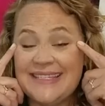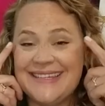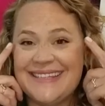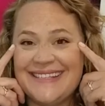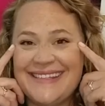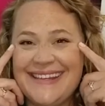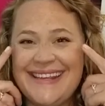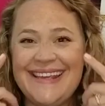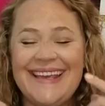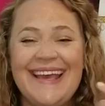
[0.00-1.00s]
to
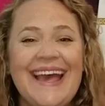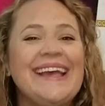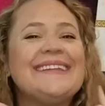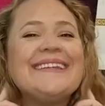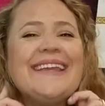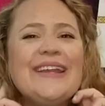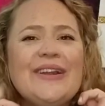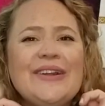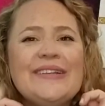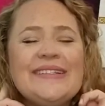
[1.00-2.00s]
see and
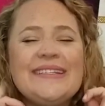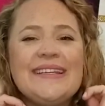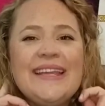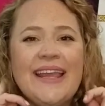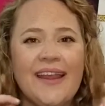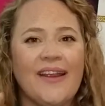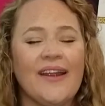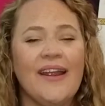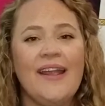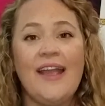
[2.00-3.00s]
ears to hear